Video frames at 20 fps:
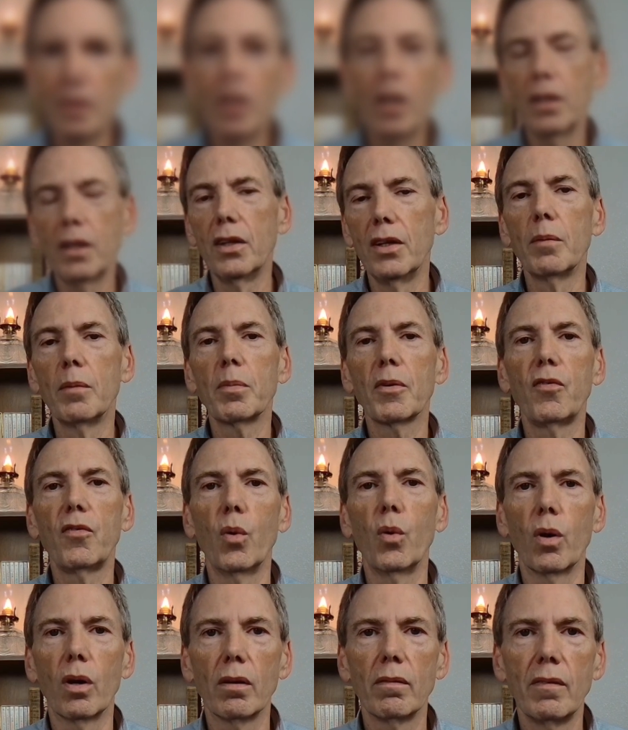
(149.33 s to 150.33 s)
Number
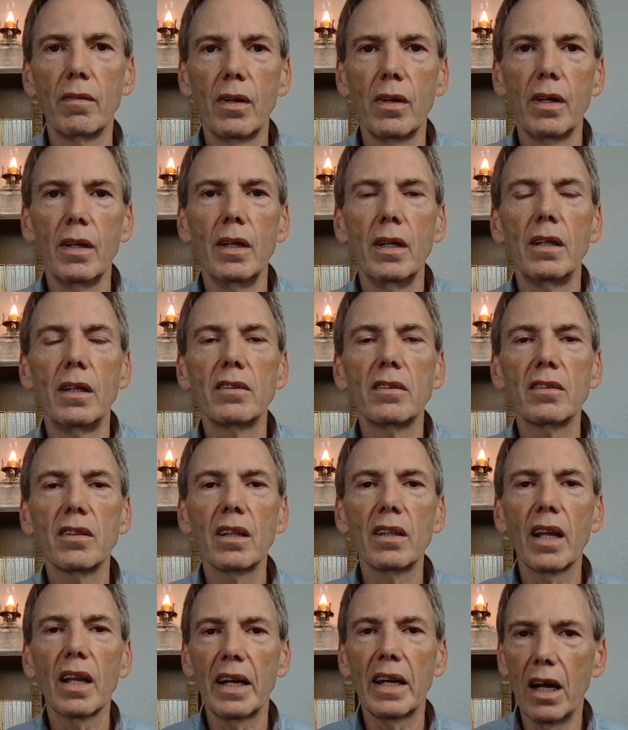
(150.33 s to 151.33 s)
four,
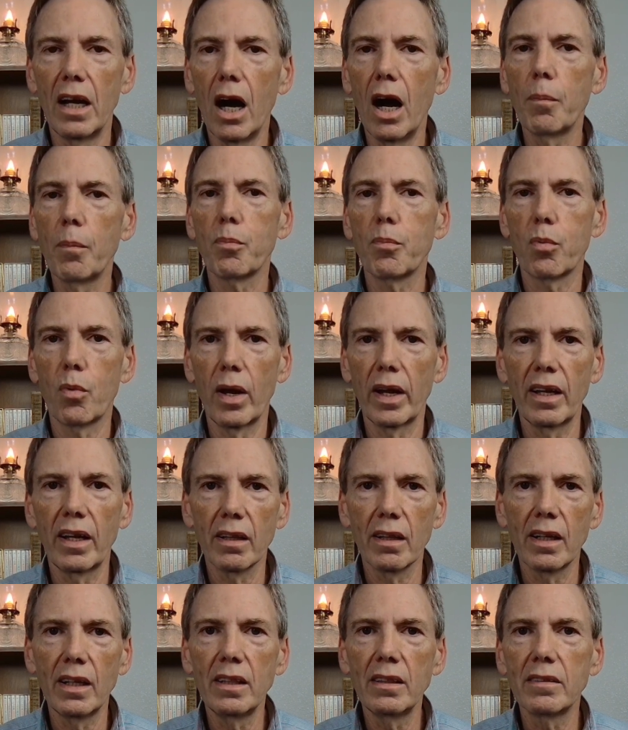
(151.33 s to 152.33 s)
sunlight
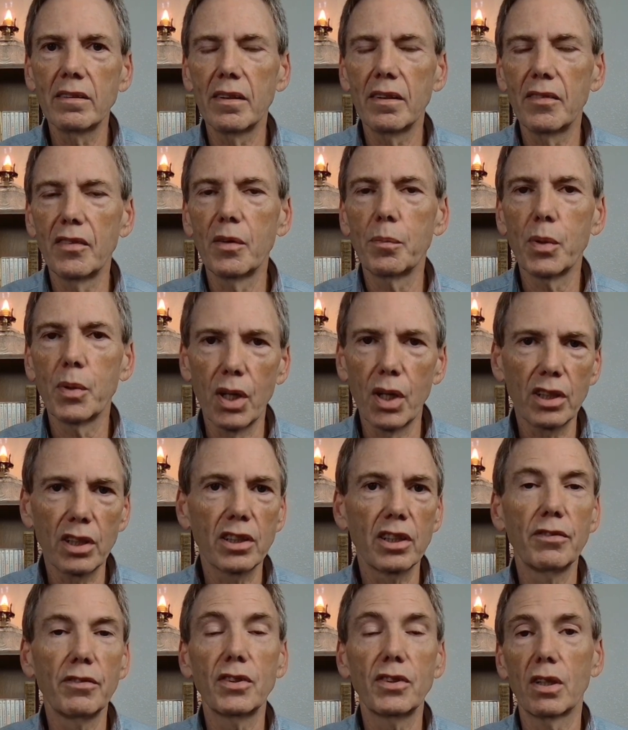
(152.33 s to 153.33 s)
upregulates the production
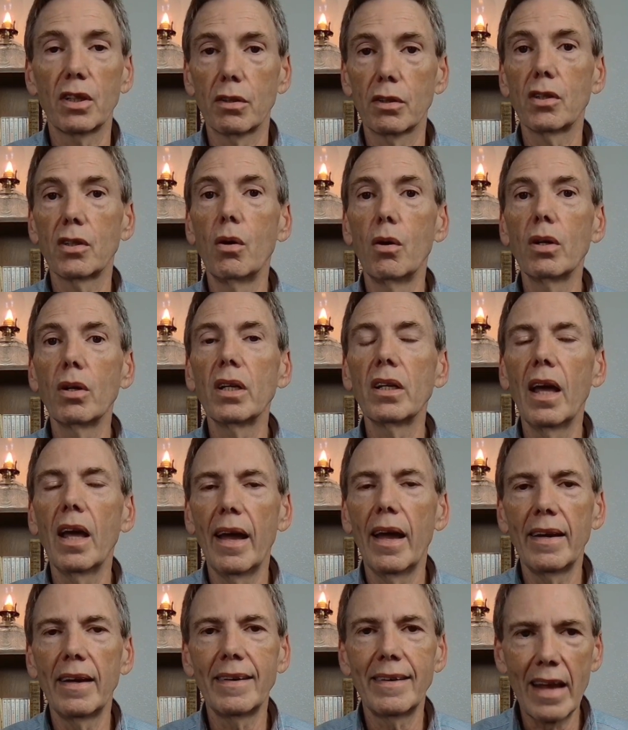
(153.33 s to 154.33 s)
of serotonin
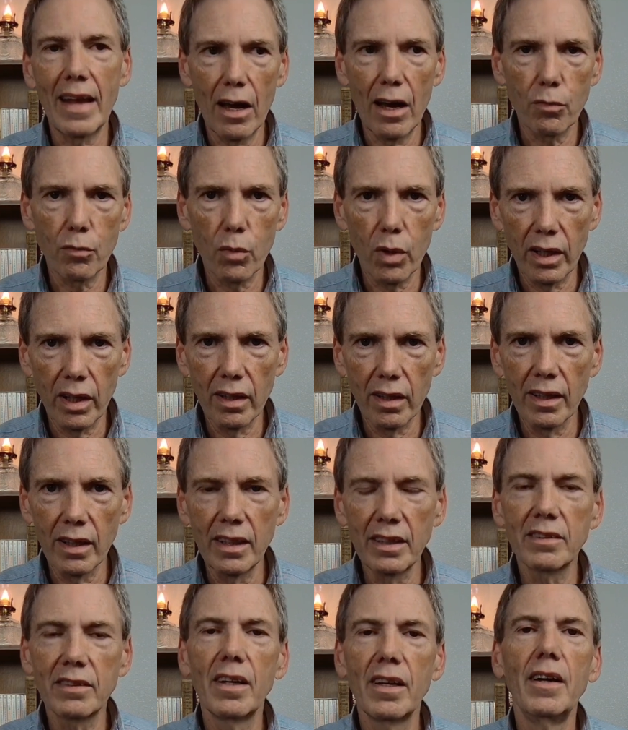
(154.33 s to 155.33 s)
and
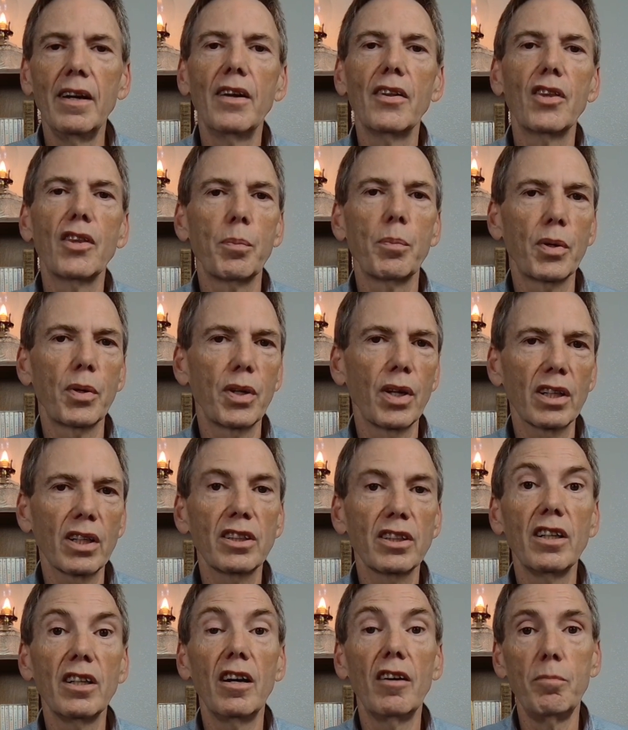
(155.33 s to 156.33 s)
downregulates the
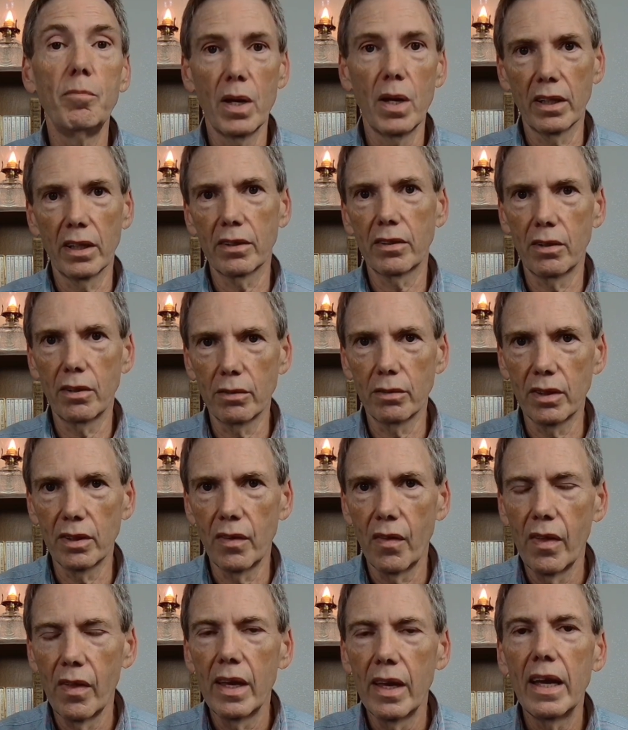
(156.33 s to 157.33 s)
production of melatonin.
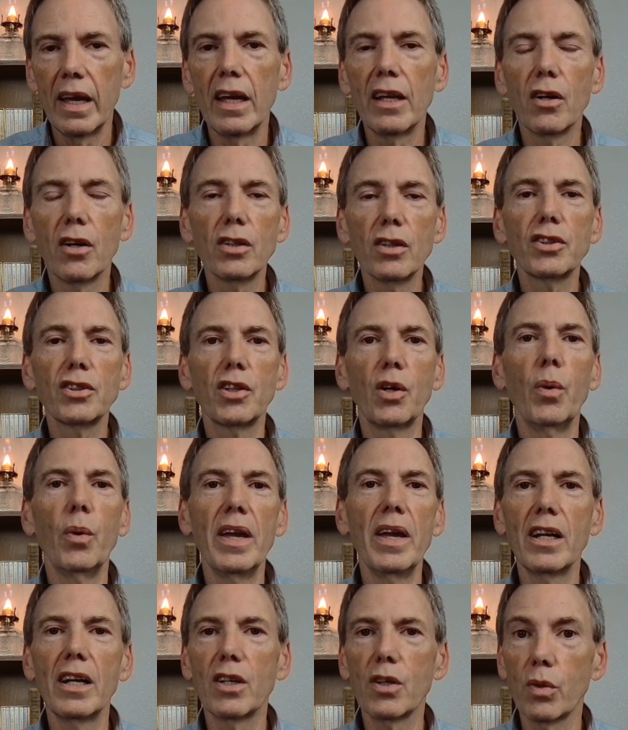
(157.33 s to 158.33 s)
It also
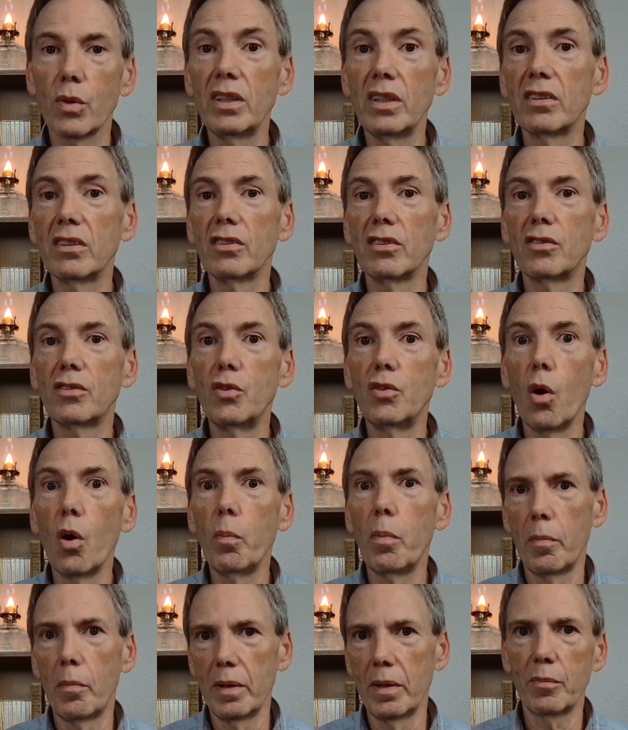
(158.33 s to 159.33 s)
increases
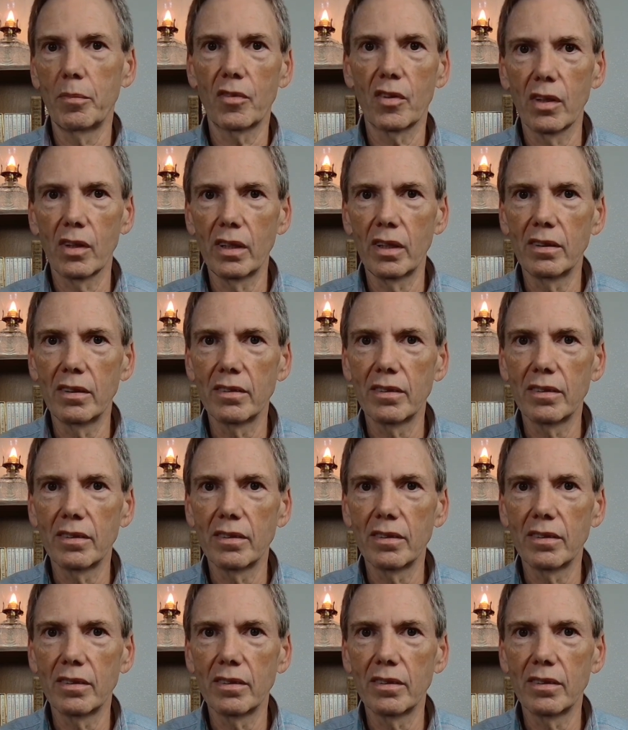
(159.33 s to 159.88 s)
dopamine release.